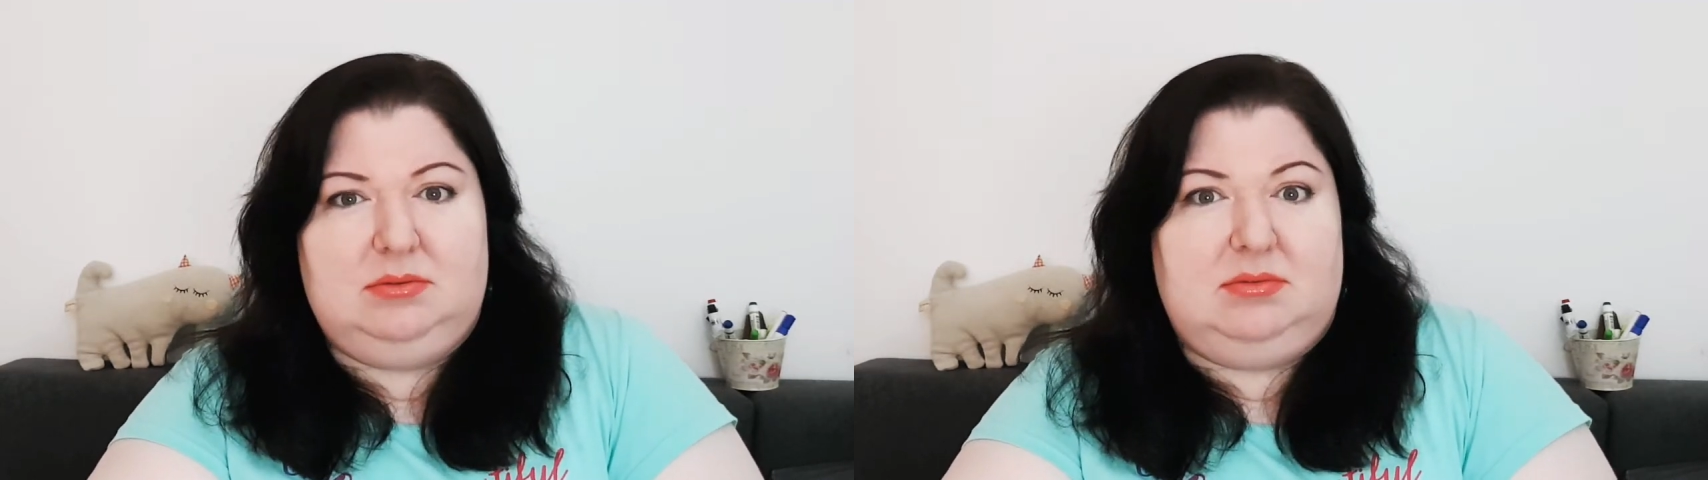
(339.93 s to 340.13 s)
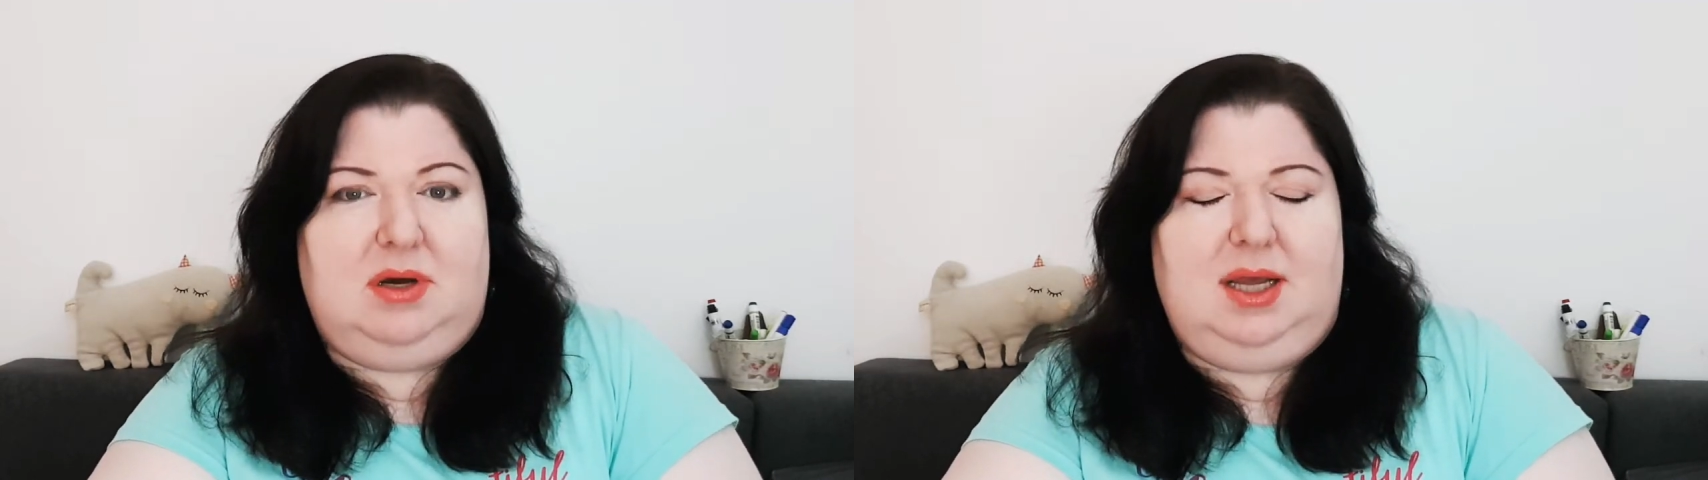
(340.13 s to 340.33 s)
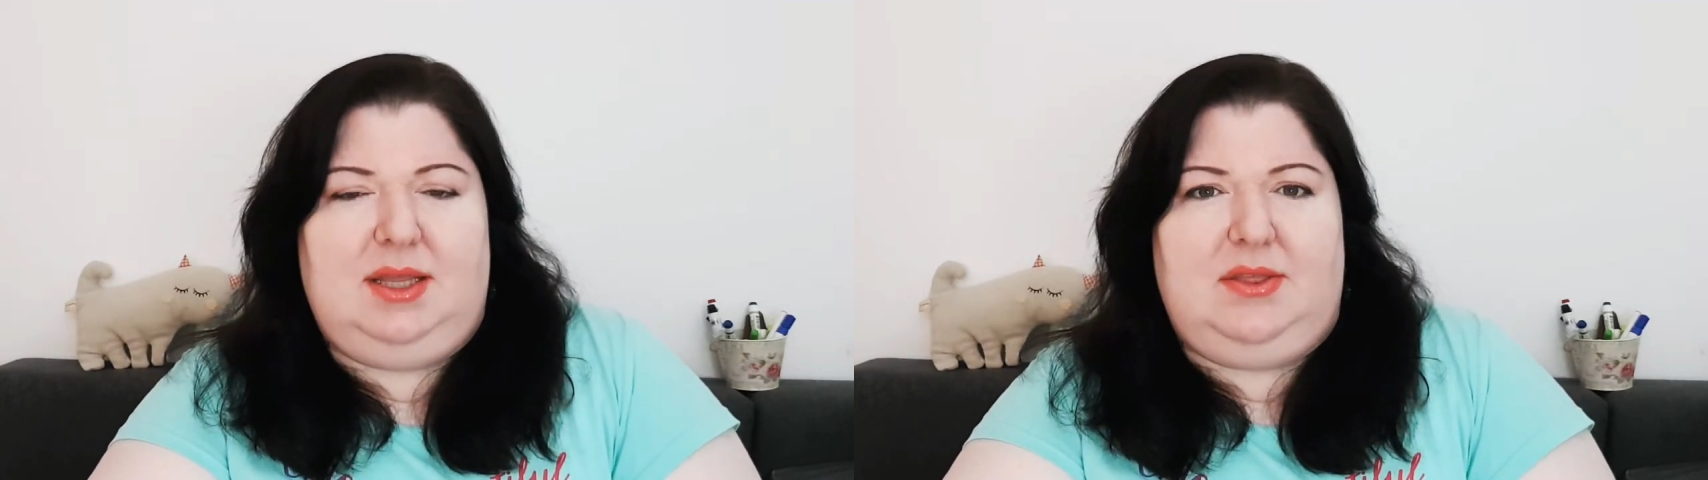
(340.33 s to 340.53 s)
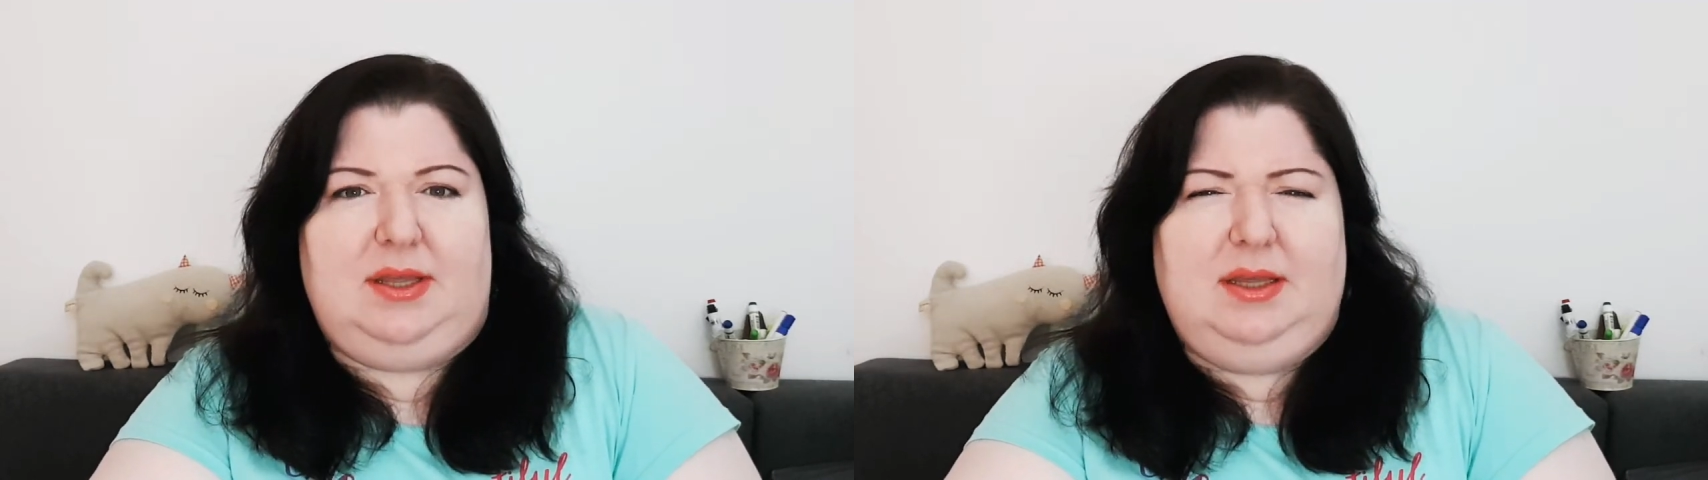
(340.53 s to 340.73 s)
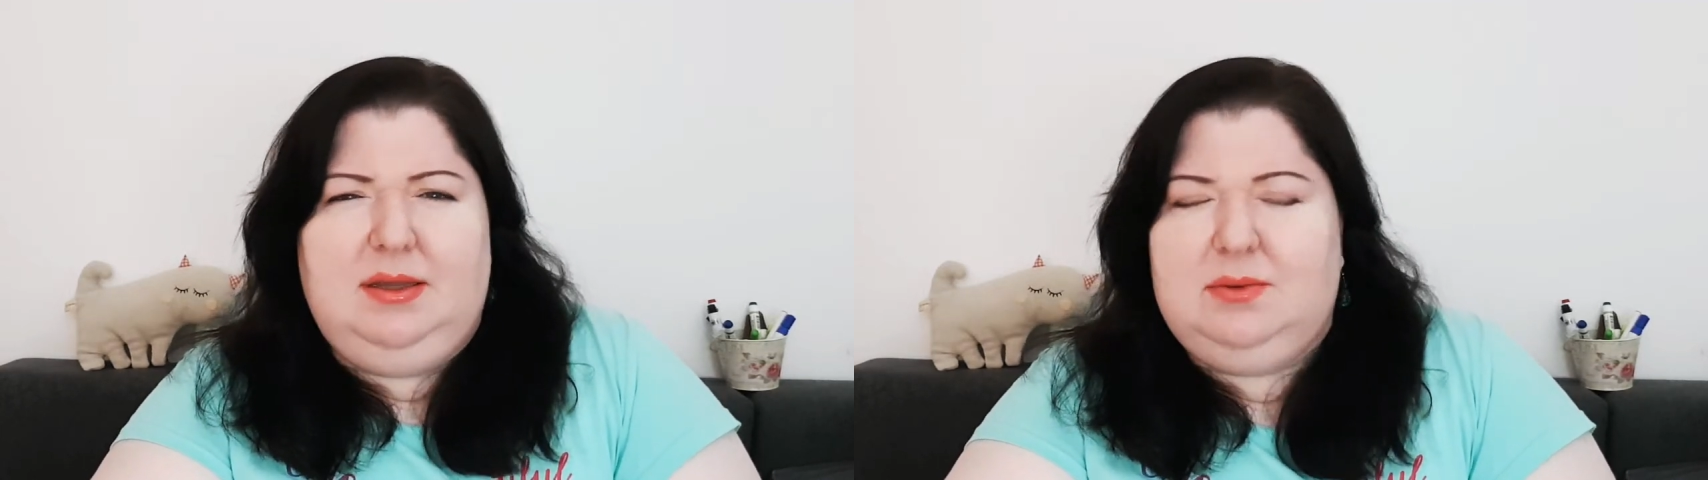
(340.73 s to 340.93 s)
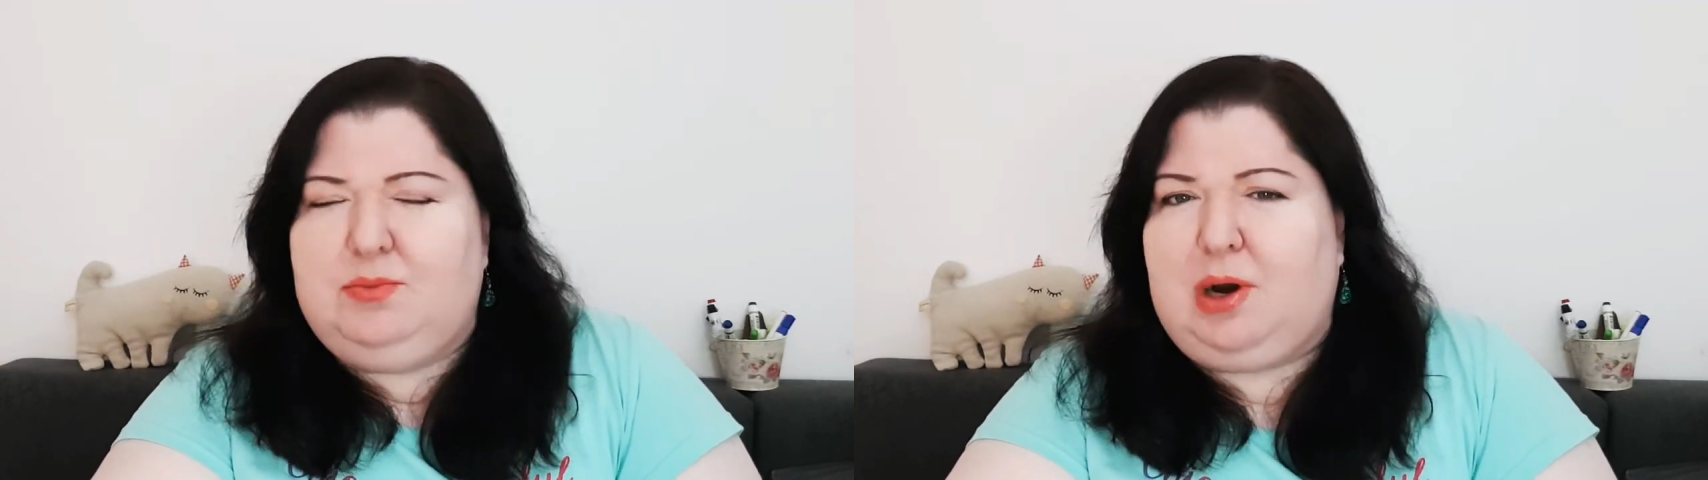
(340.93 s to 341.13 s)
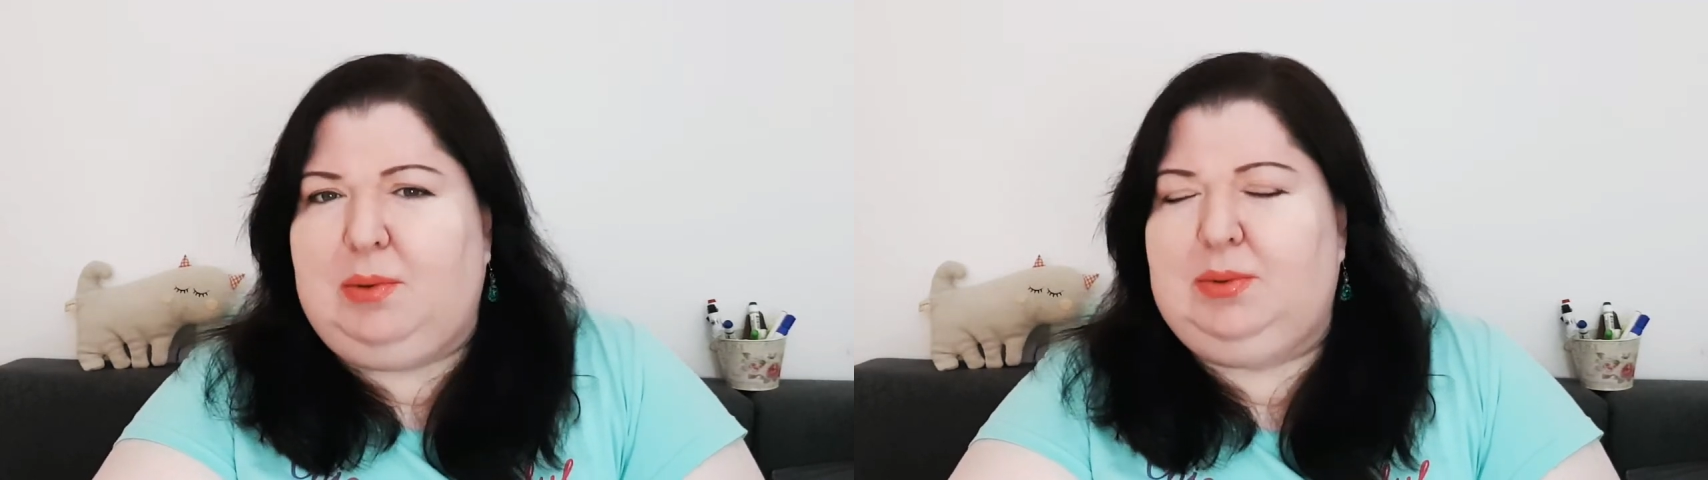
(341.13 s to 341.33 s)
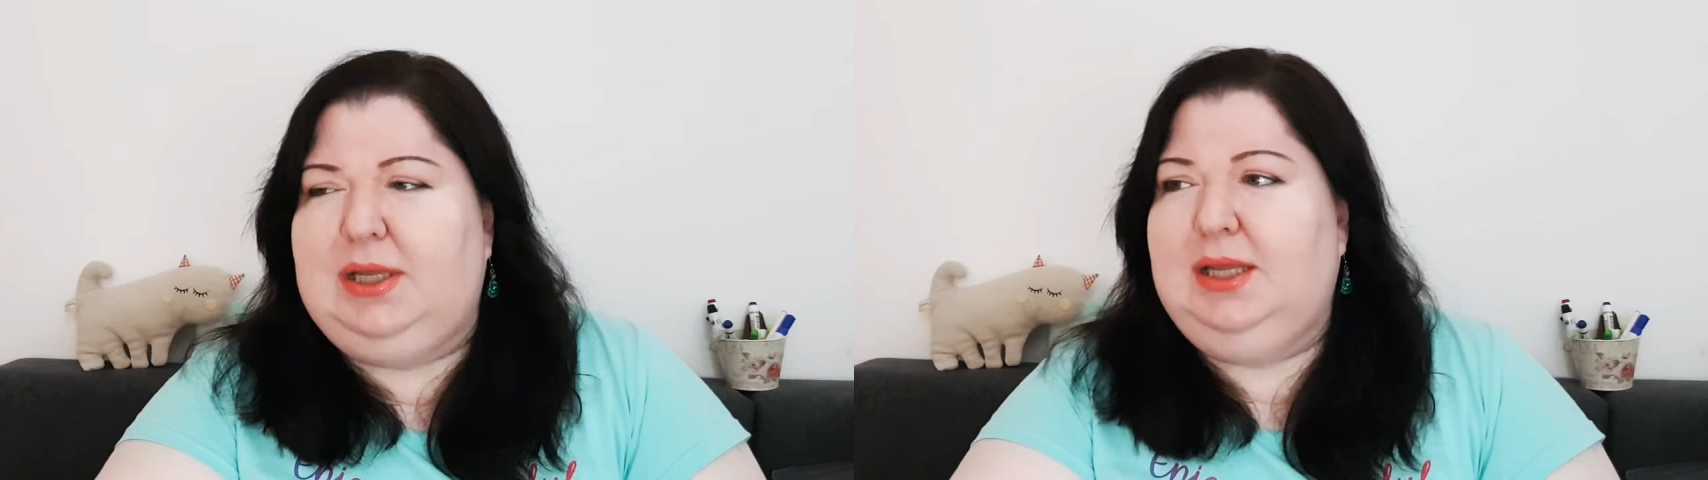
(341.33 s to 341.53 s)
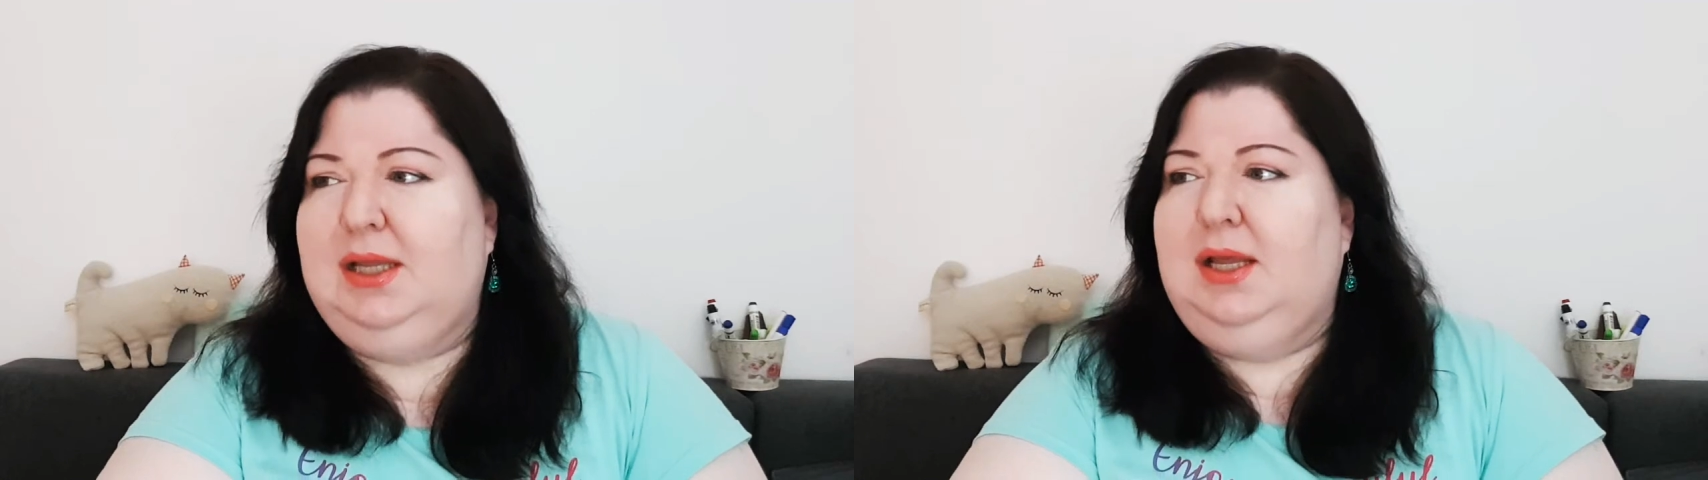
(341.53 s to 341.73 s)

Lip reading: I think, probably.